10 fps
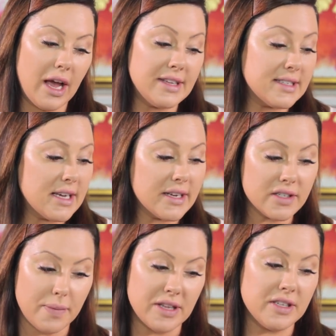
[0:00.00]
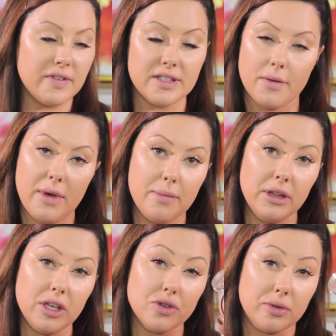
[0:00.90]
It's inexpensive. It's the
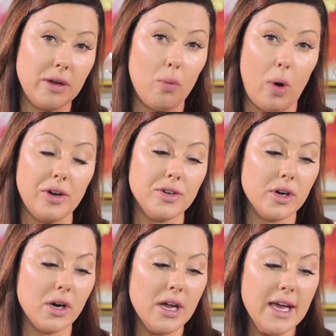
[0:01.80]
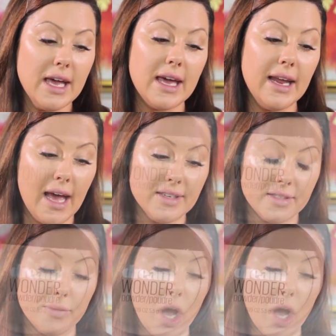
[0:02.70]
Maybelline Dream Wonder. It has some